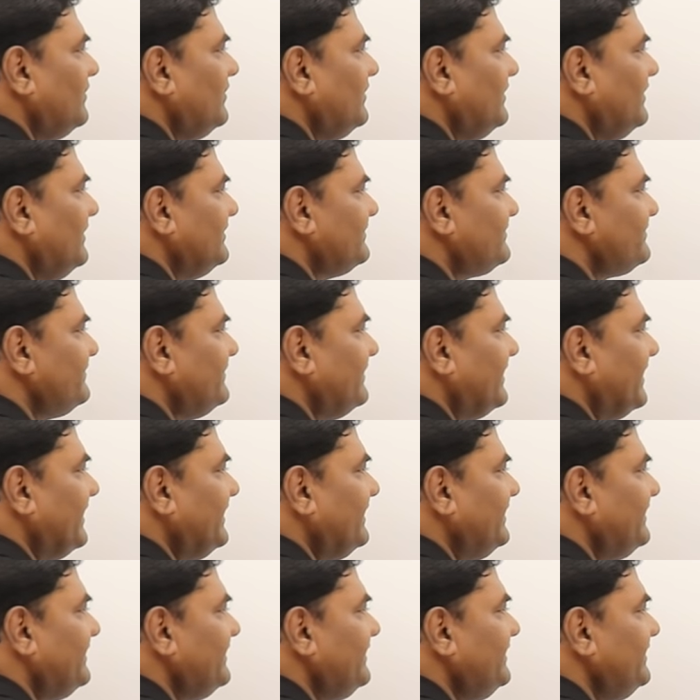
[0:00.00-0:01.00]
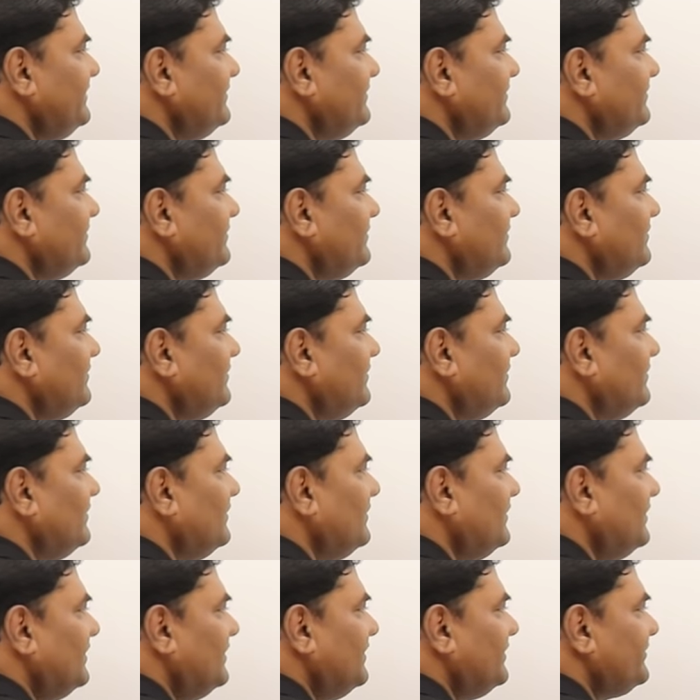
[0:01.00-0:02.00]
is 19.
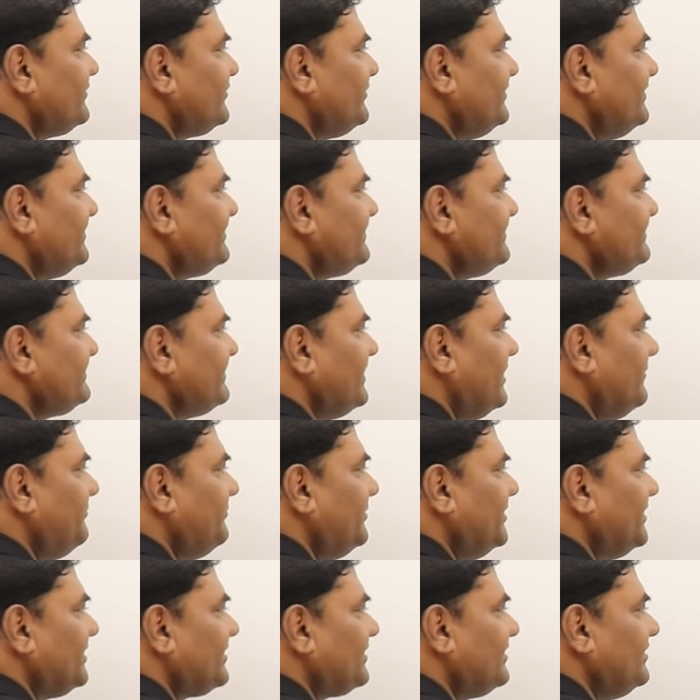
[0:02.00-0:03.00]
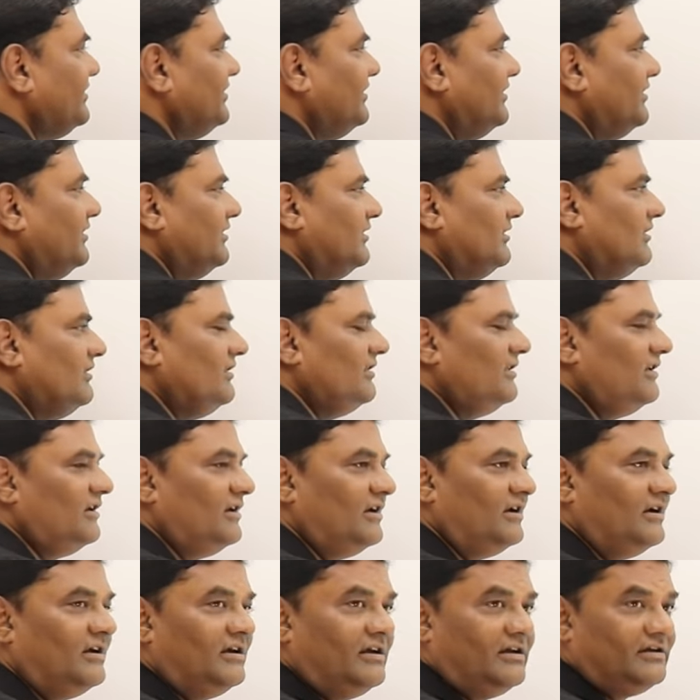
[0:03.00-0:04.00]
So this is upper.
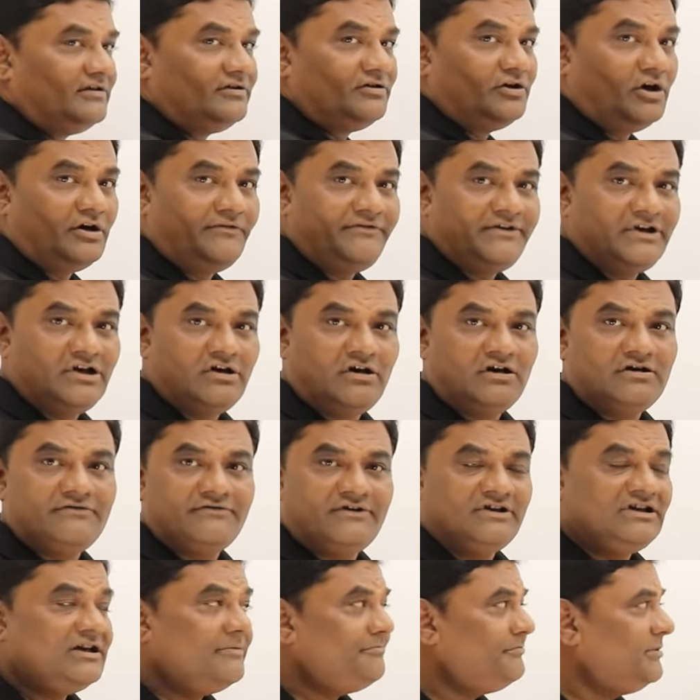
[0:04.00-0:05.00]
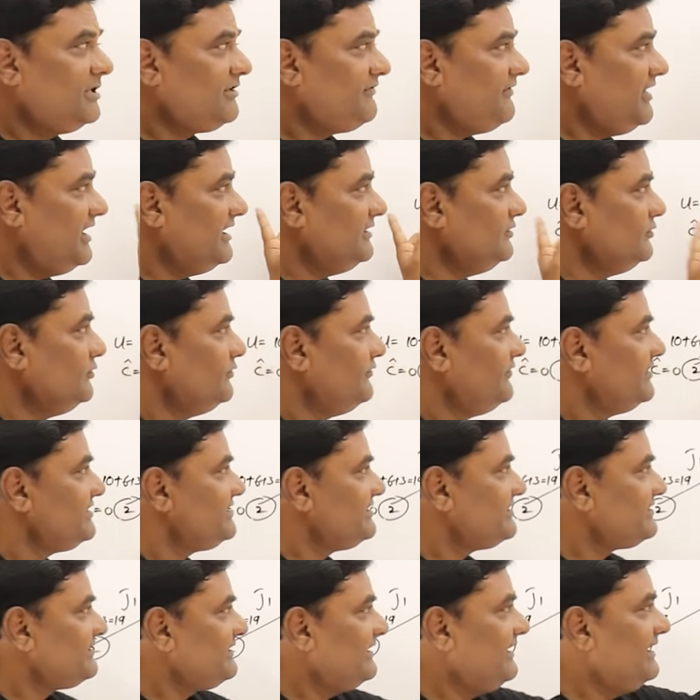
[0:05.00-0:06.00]
Now we got one upper value
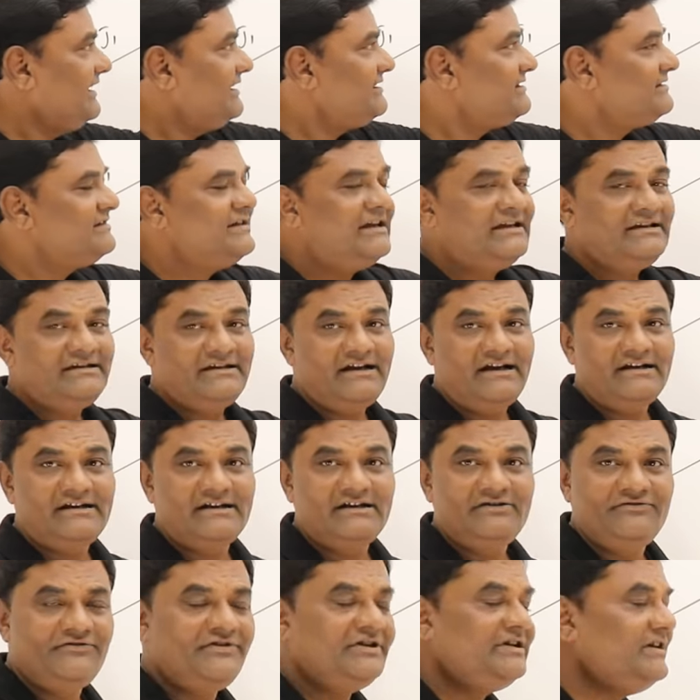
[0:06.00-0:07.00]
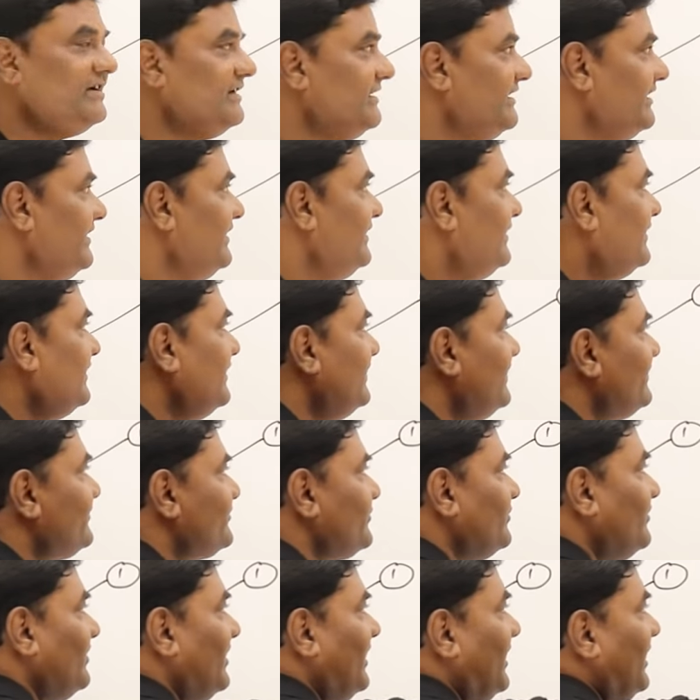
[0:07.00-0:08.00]
which is less than that infinity.
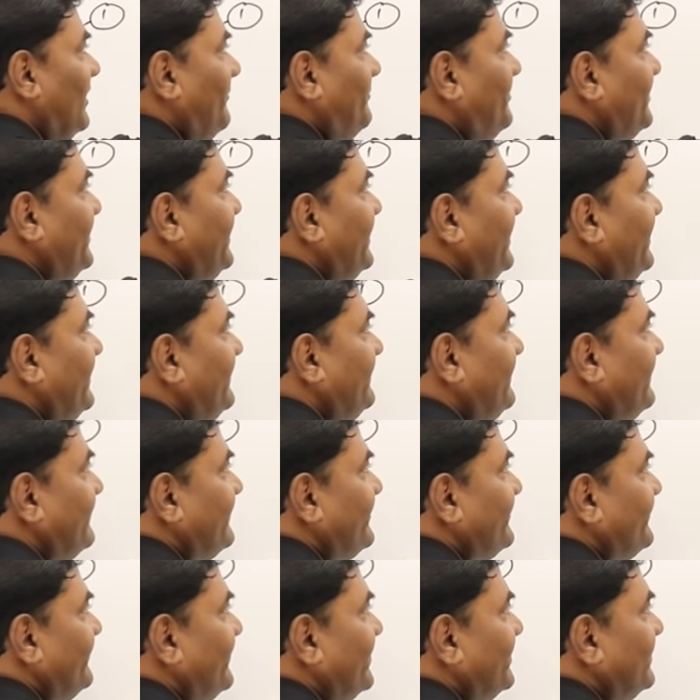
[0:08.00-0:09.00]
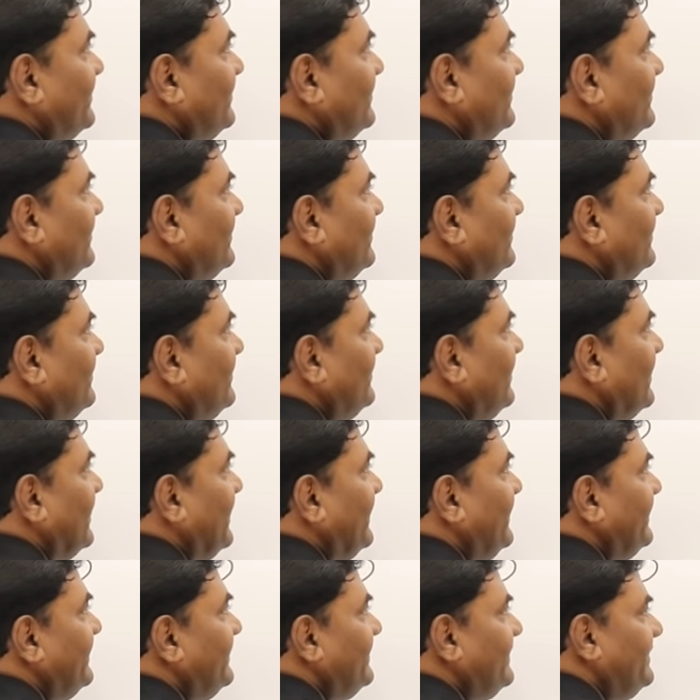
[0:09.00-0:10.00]
So update this one,
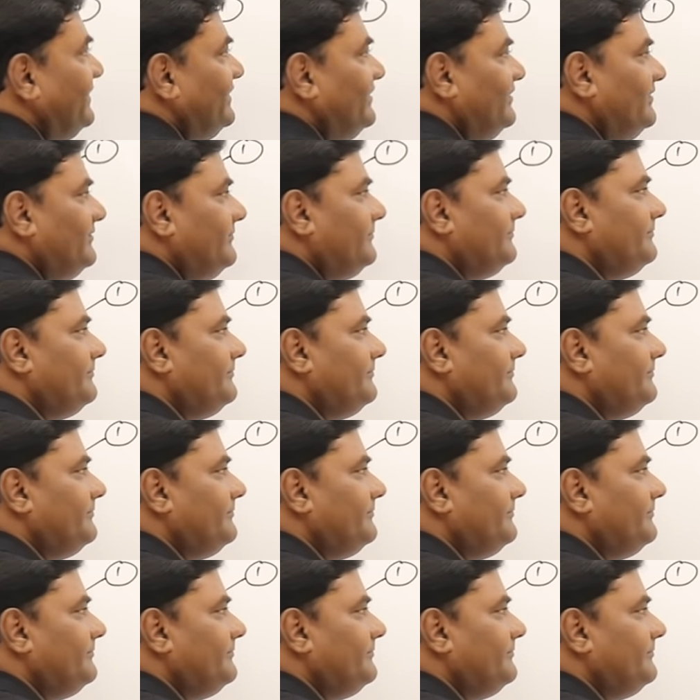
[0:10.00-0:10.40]
19.